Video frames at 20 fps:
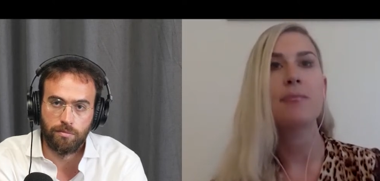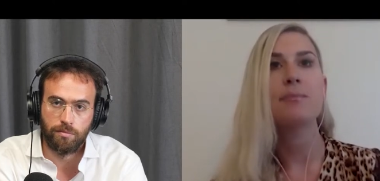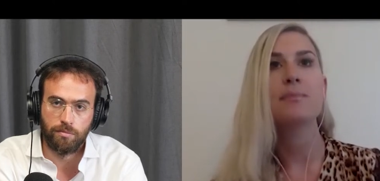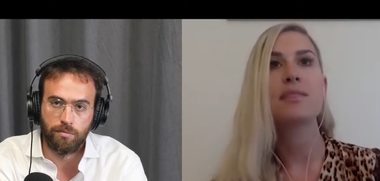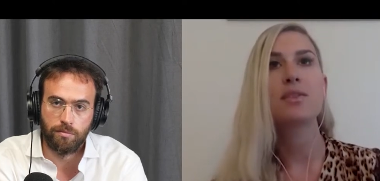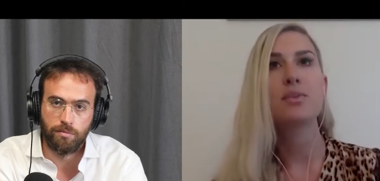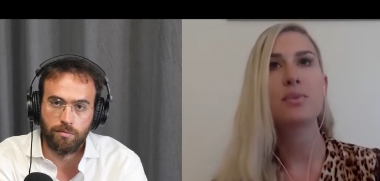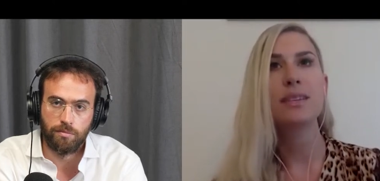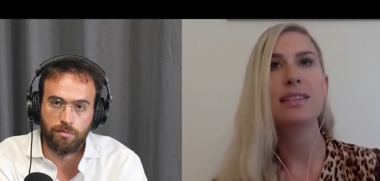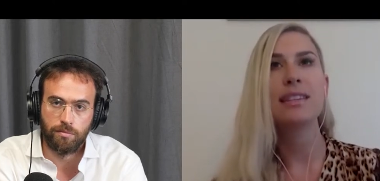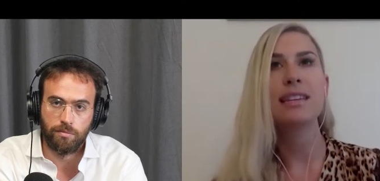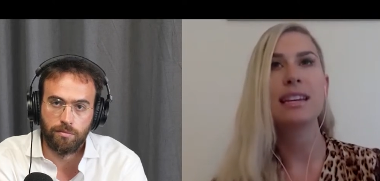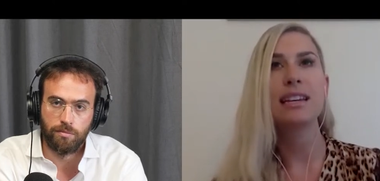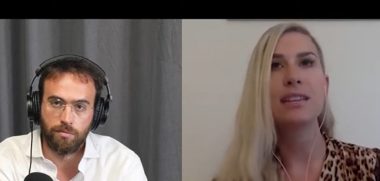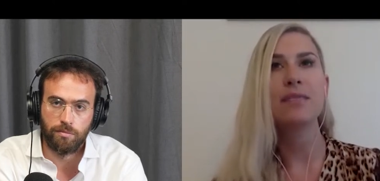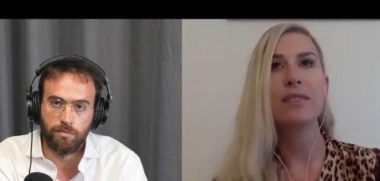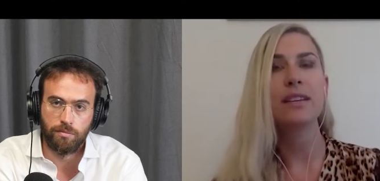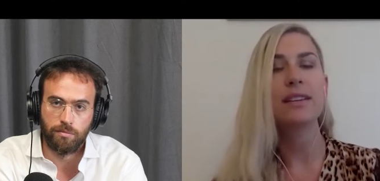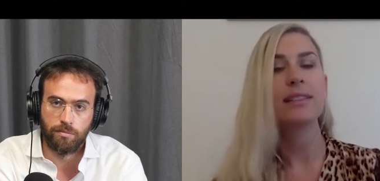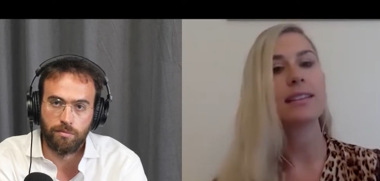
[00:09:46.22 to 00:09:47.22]
Speaker 1: Um, so we think
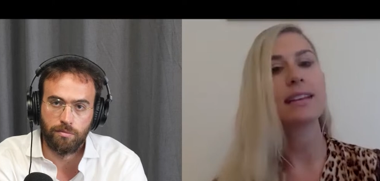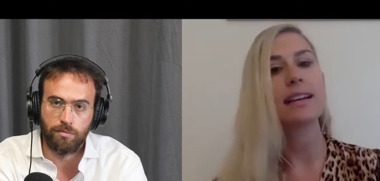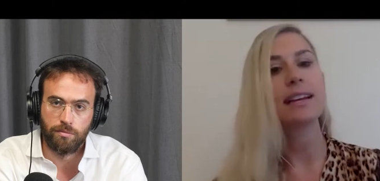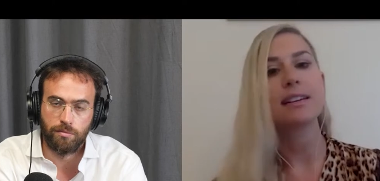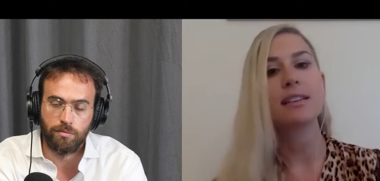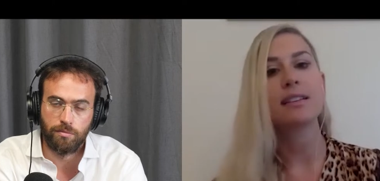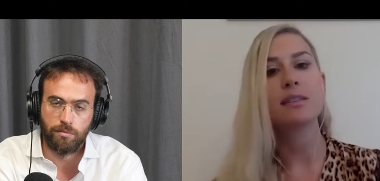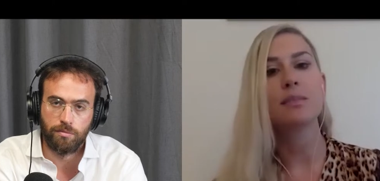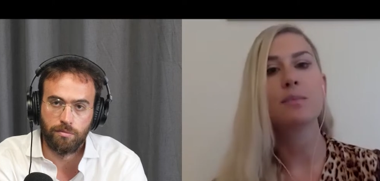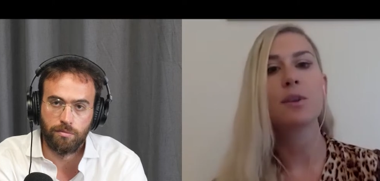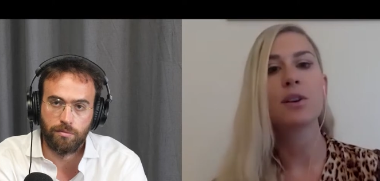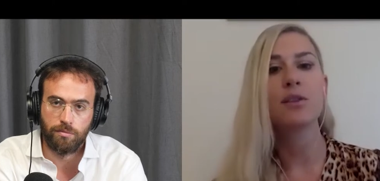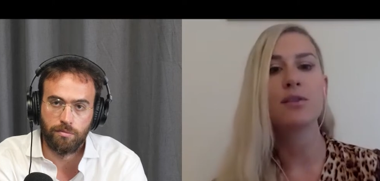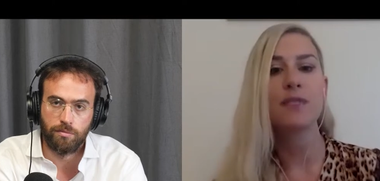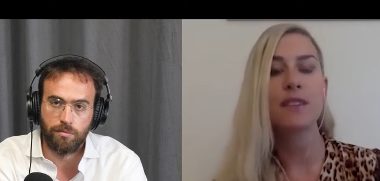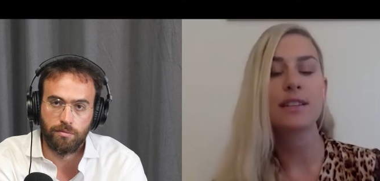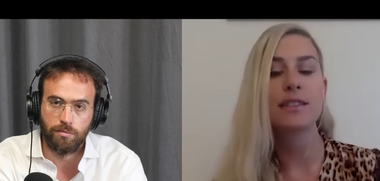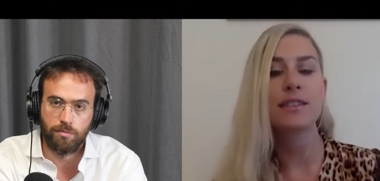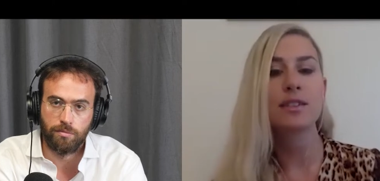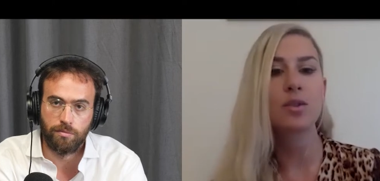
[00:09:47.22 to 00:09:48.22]
of it like the
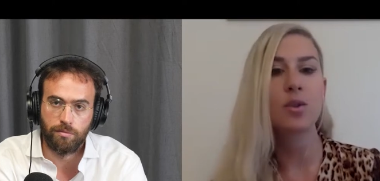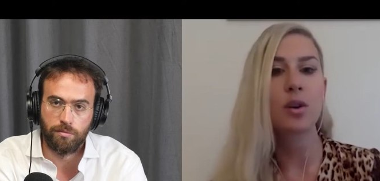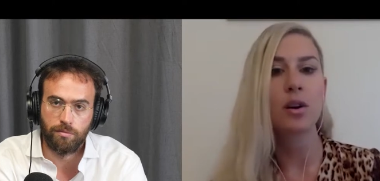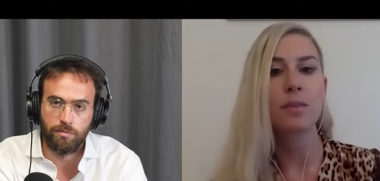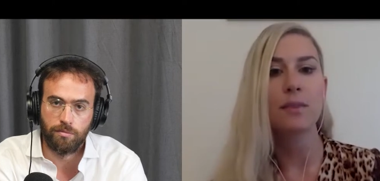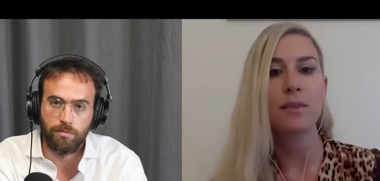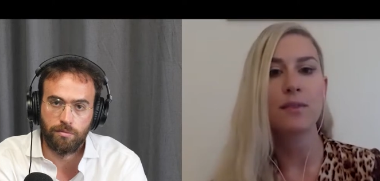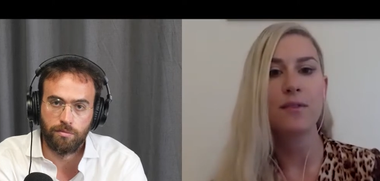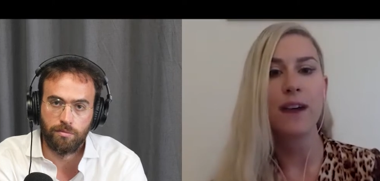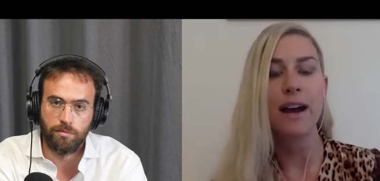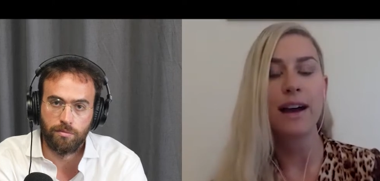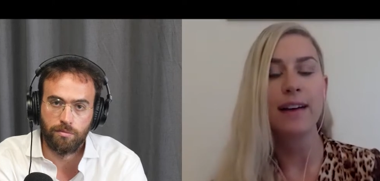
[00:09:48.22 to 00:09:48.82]
perfect storm